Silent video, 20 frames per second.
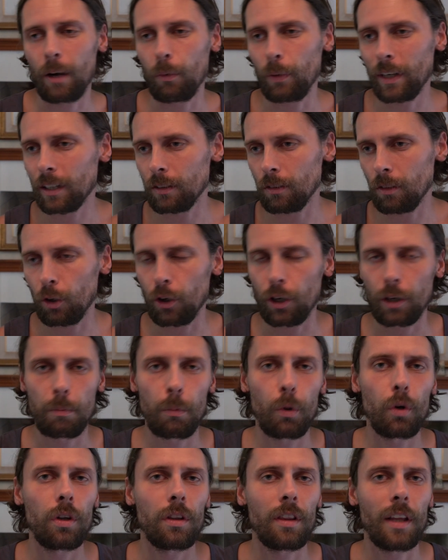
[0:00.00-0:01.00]
we can learn
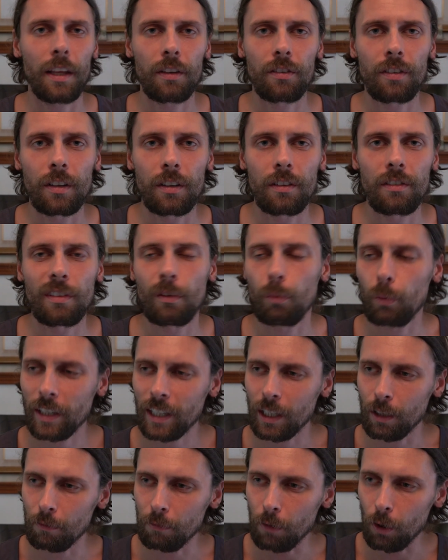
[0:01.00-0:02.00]
more lessons and we
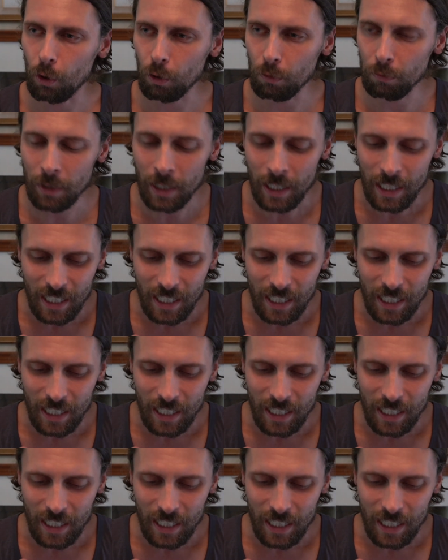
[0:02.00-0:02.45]
can evolve